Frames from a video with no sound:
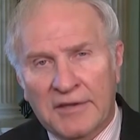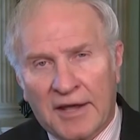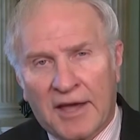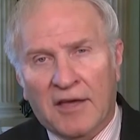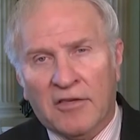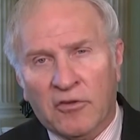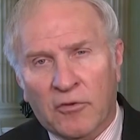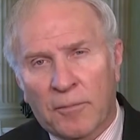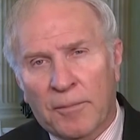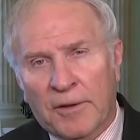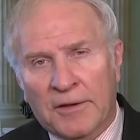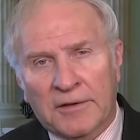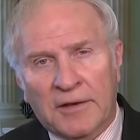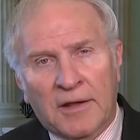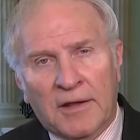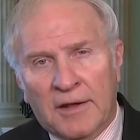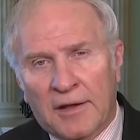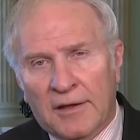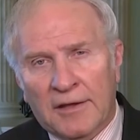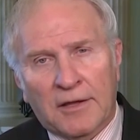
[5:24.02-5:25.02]
desk. But,
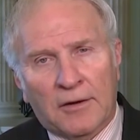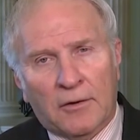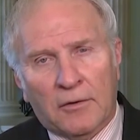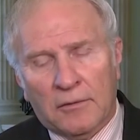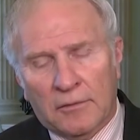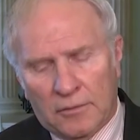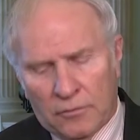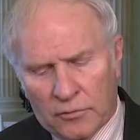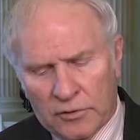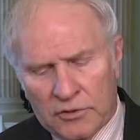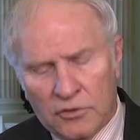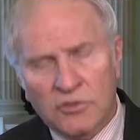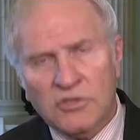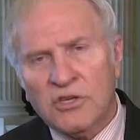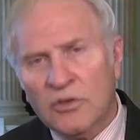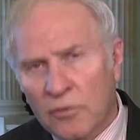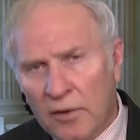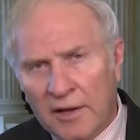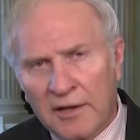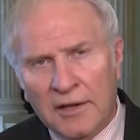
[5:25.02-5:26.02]
you know,
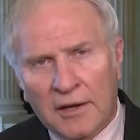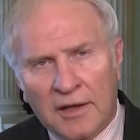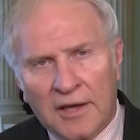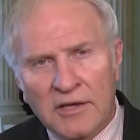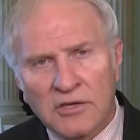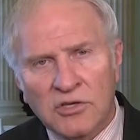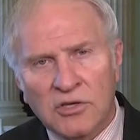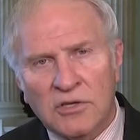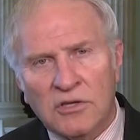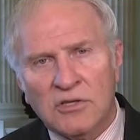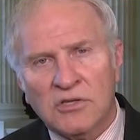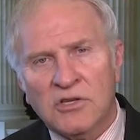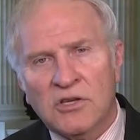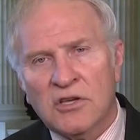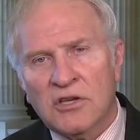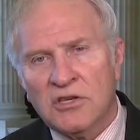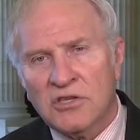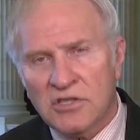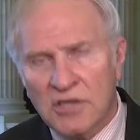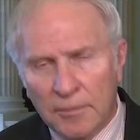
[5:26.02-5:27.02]
reducing
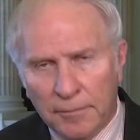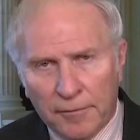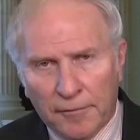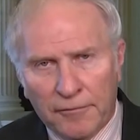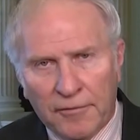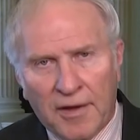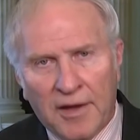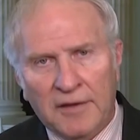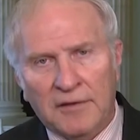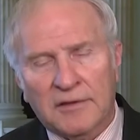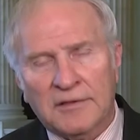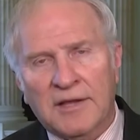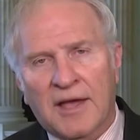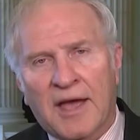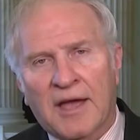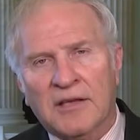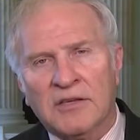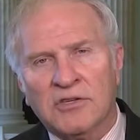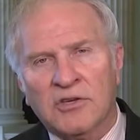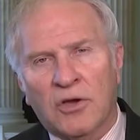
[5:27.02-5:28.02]
regulations, simplifying the
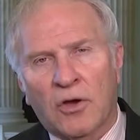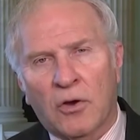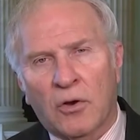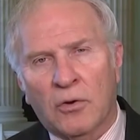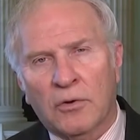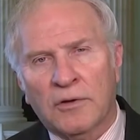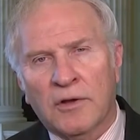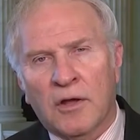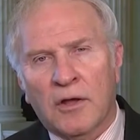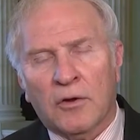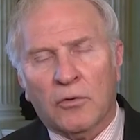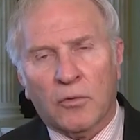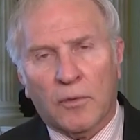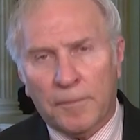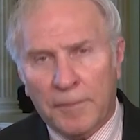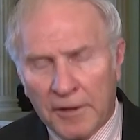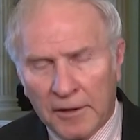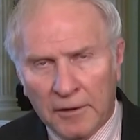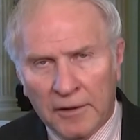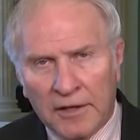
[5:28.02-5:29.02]
tax code,
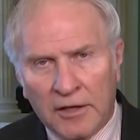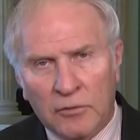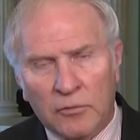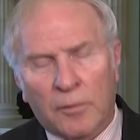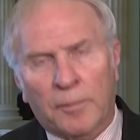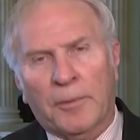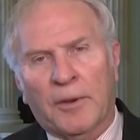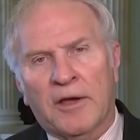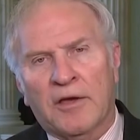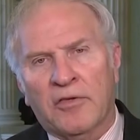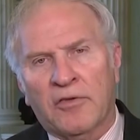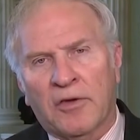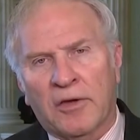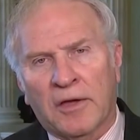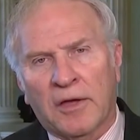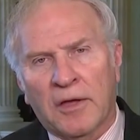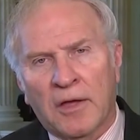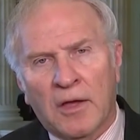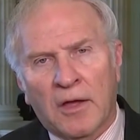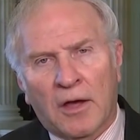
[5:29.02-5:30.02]
repealing and
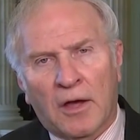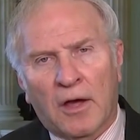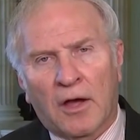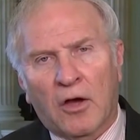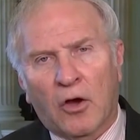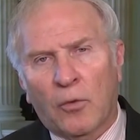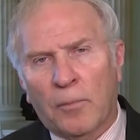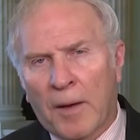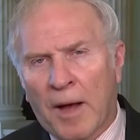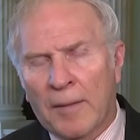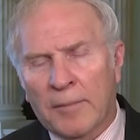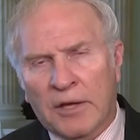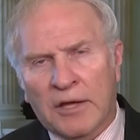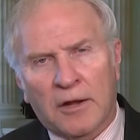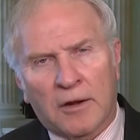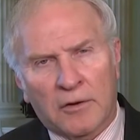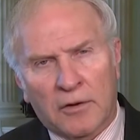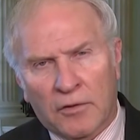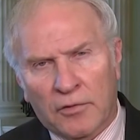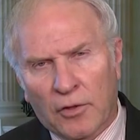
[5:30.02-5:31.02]
replacing
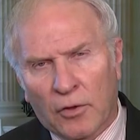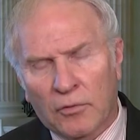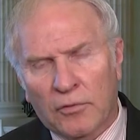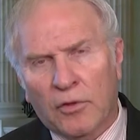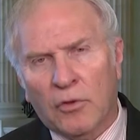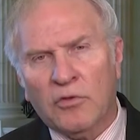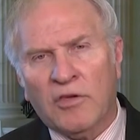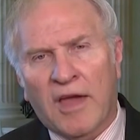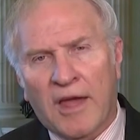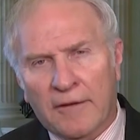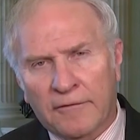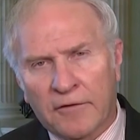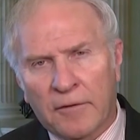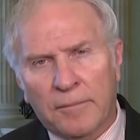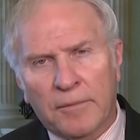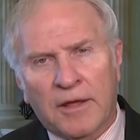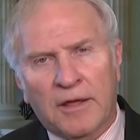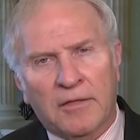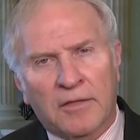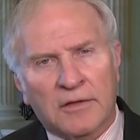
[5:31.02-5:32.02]
Obamacare, those have
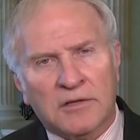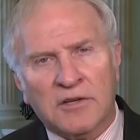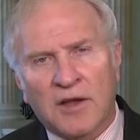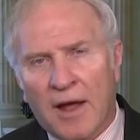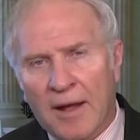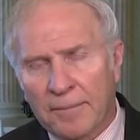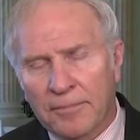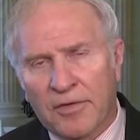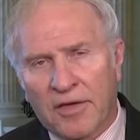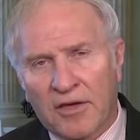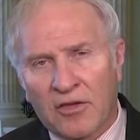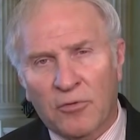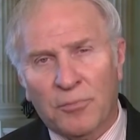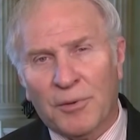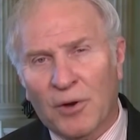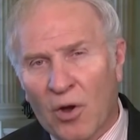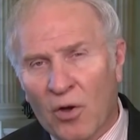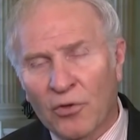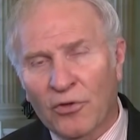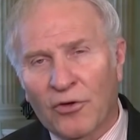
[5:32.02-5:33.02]
to be the top
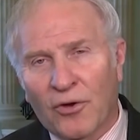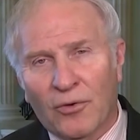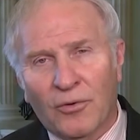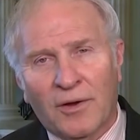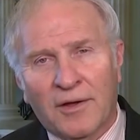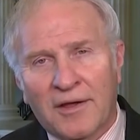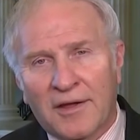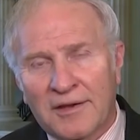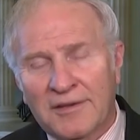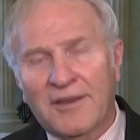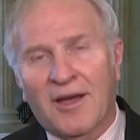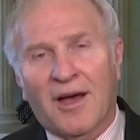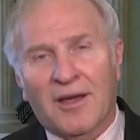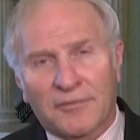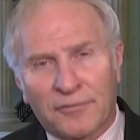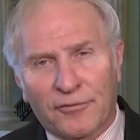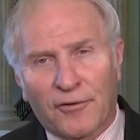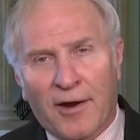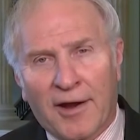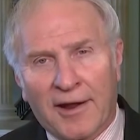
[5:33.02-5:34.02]
things, but also
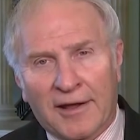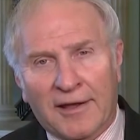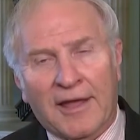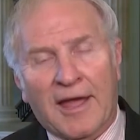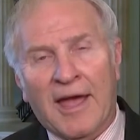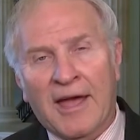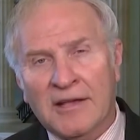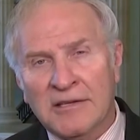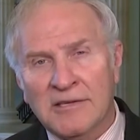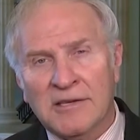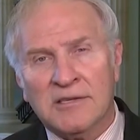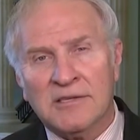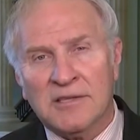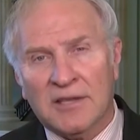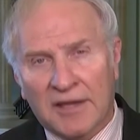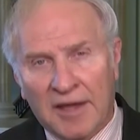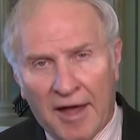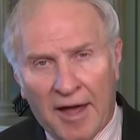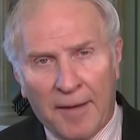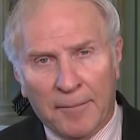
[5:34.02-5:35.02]
Dodd-Frank, access
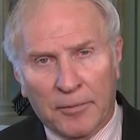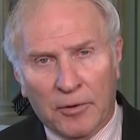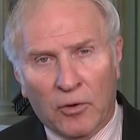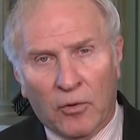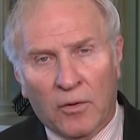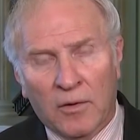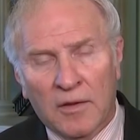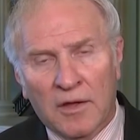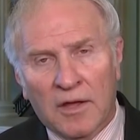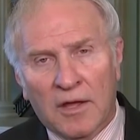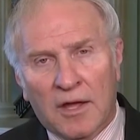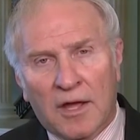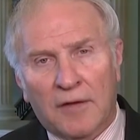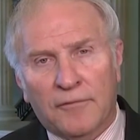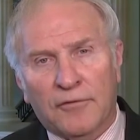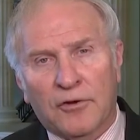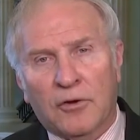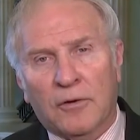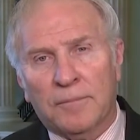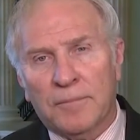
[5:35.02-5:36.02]
to capital.
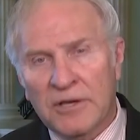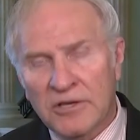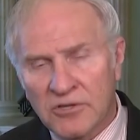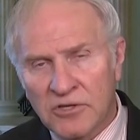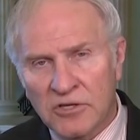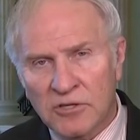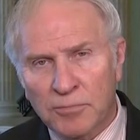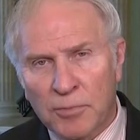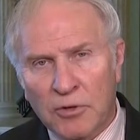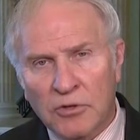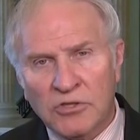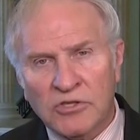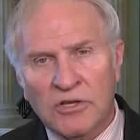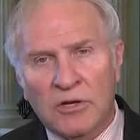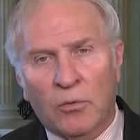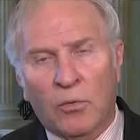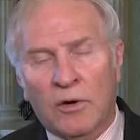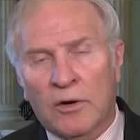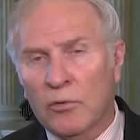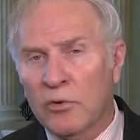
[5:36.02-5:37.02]
If you're a business
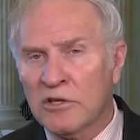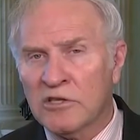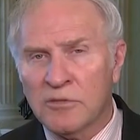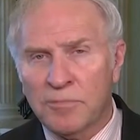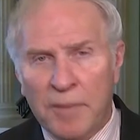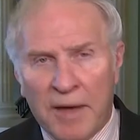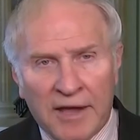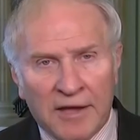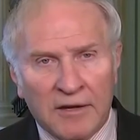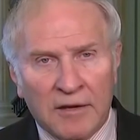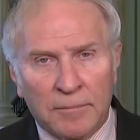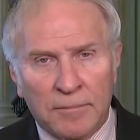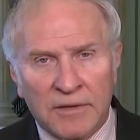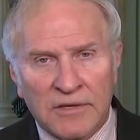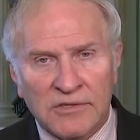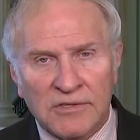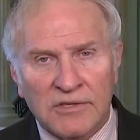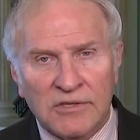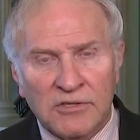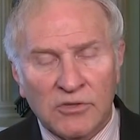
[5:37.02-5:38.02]
person and want to expand a
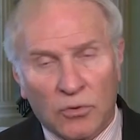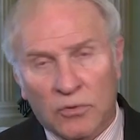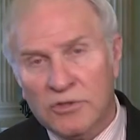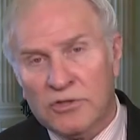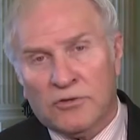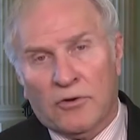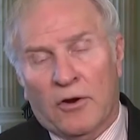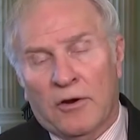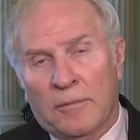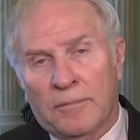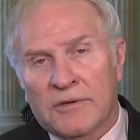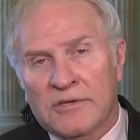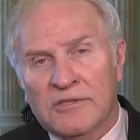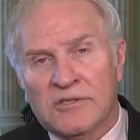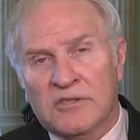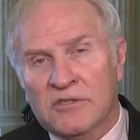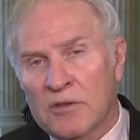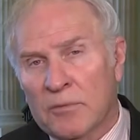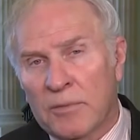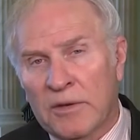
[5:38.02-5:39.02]
business or start a
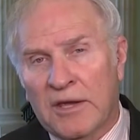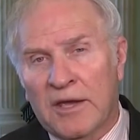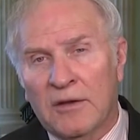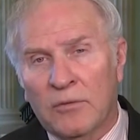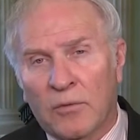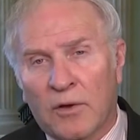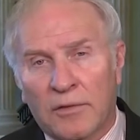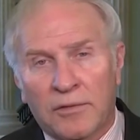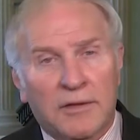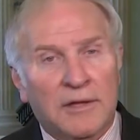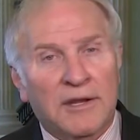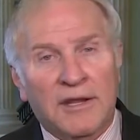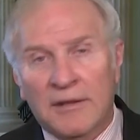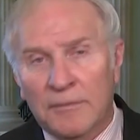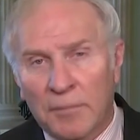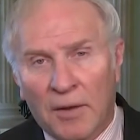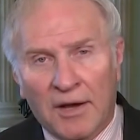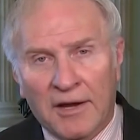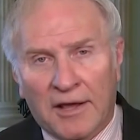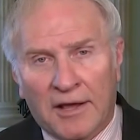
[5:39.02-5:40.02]
business to begin with, you
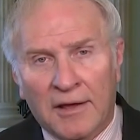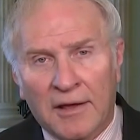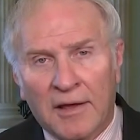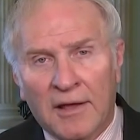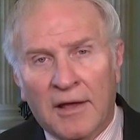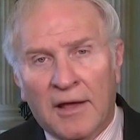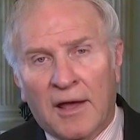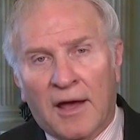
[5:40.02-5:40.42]
need money.